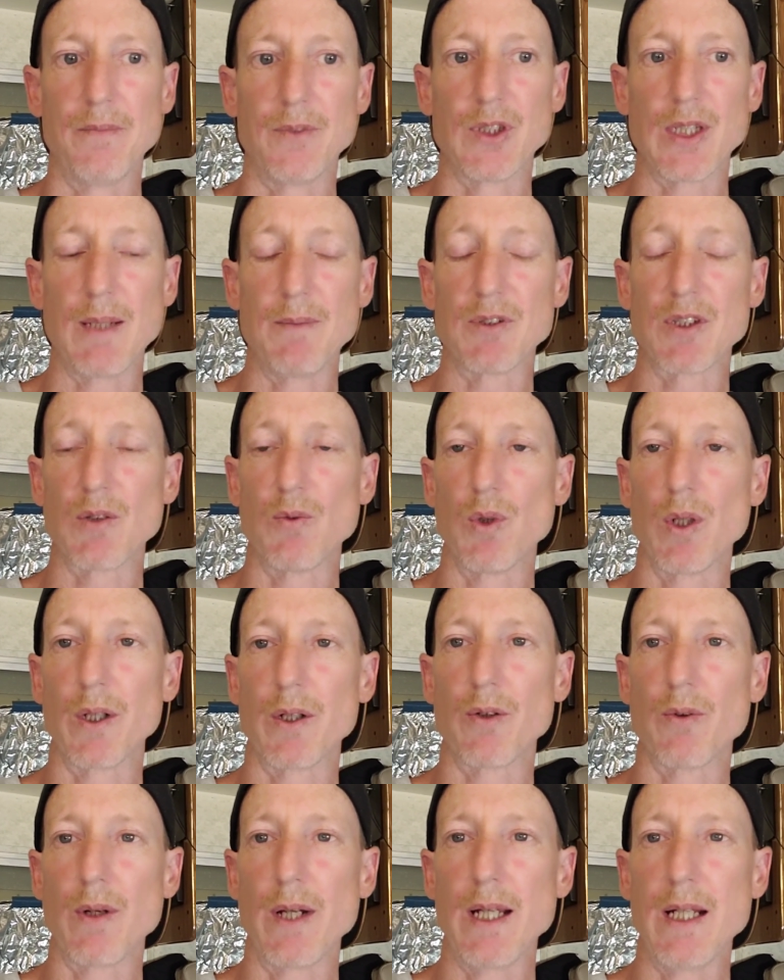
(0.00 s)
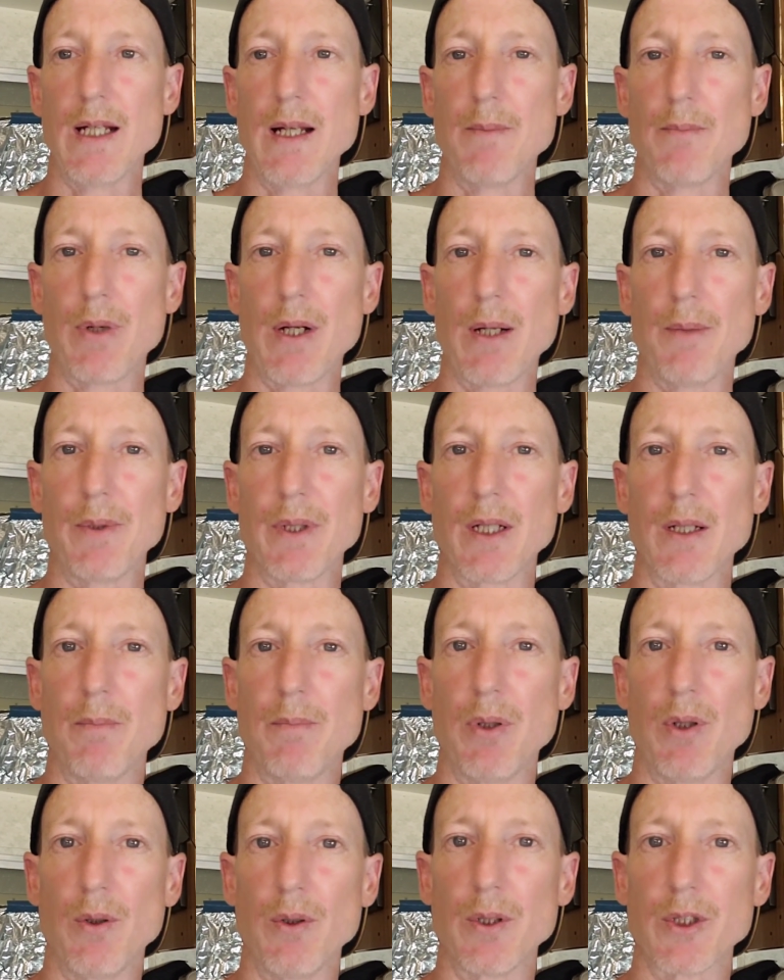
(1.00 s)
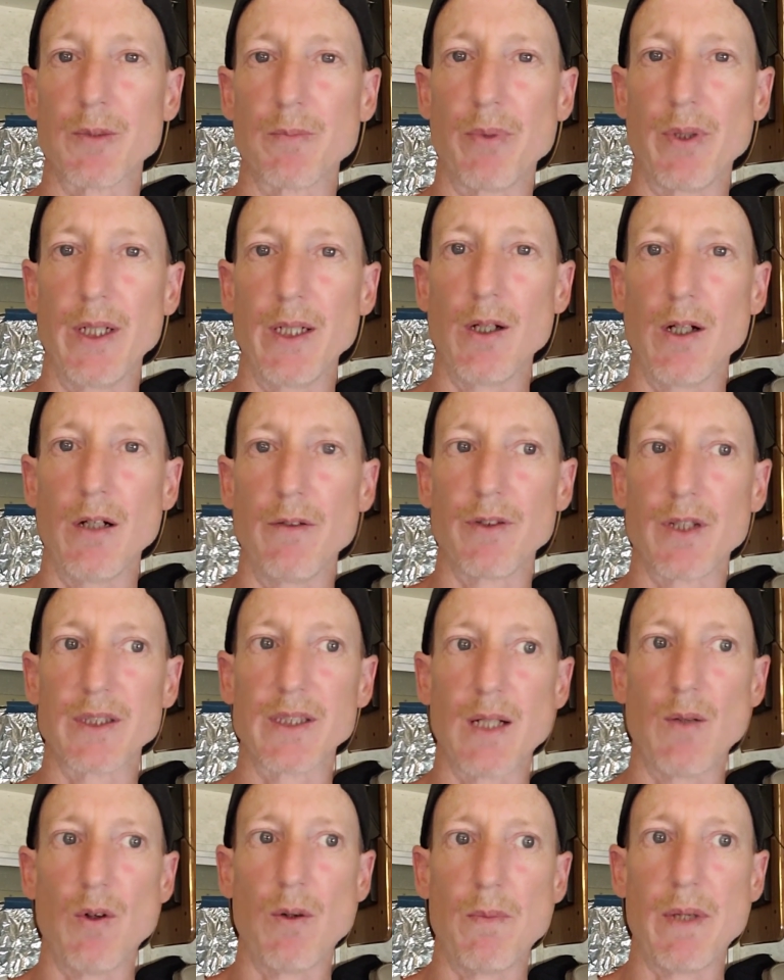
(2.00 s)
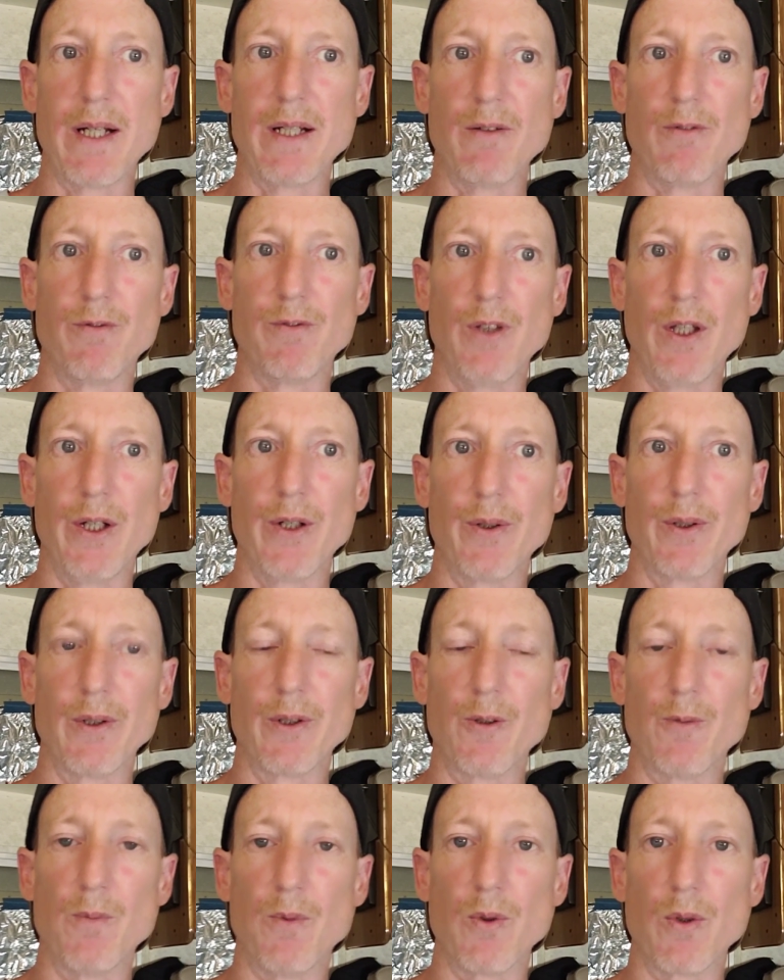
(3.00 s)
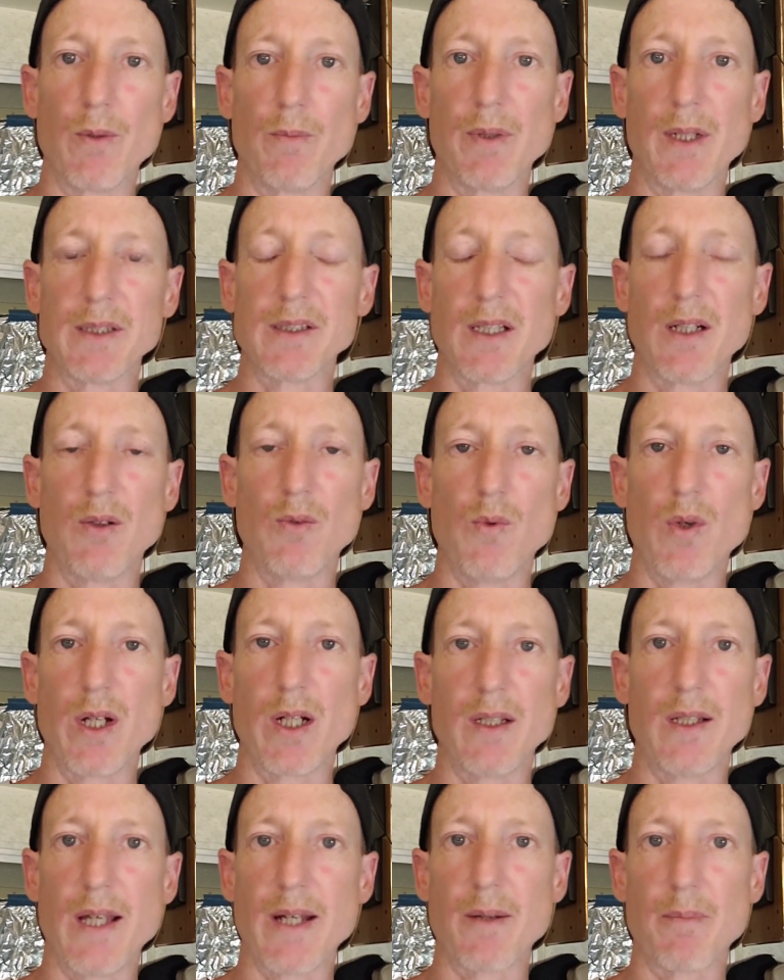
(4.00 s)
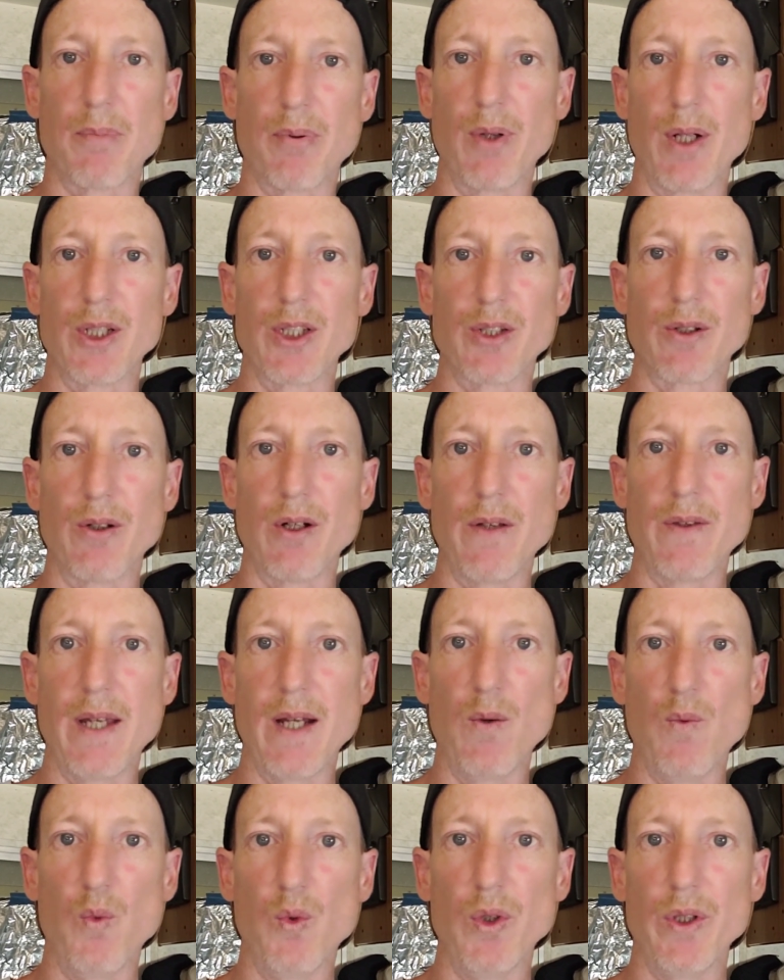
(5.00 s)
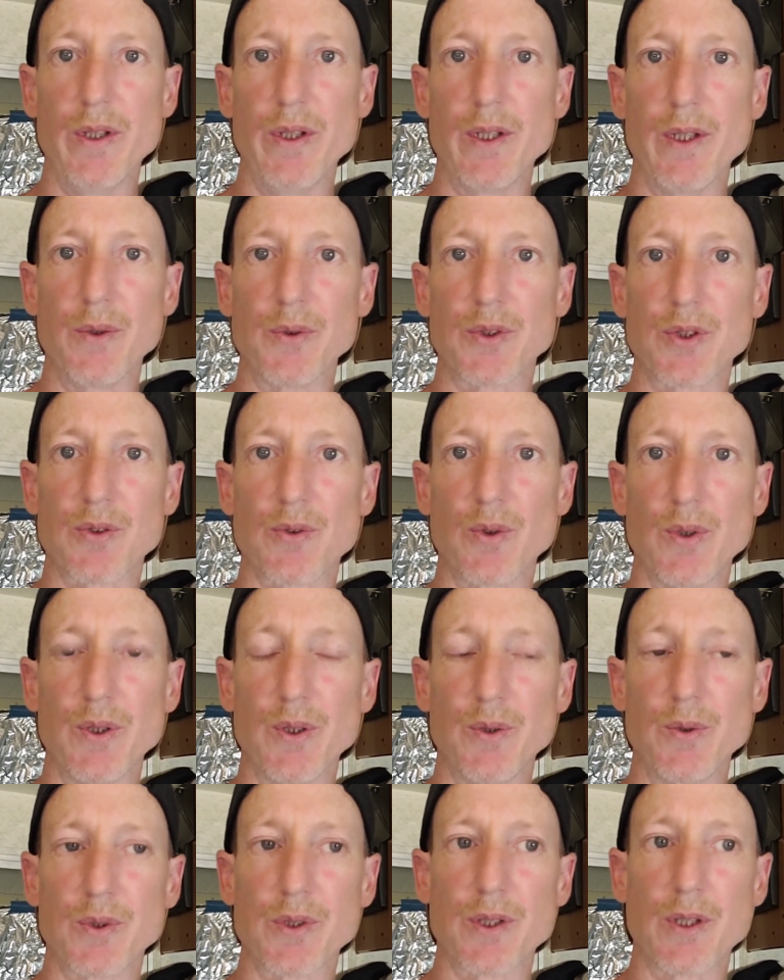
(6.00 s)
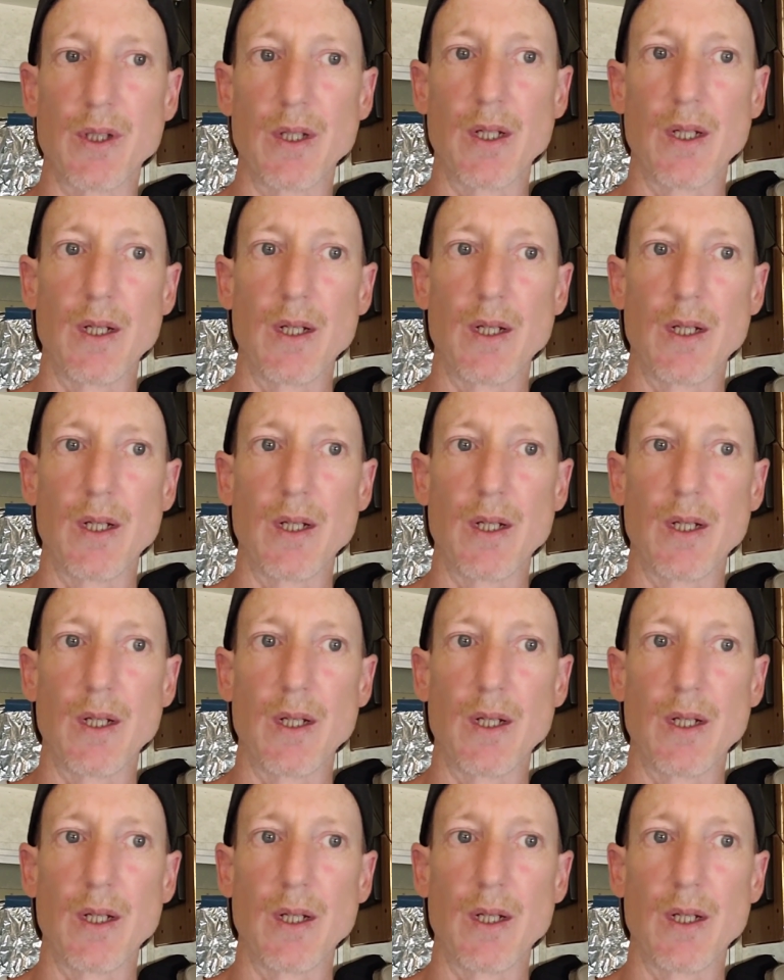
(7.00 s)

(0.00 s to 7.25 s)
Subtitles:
Seems to work great. I'm probably going to pull a spring off because I want mine to flutter a little more. Plus, I don't want a lot of pressure on that wood and those screws.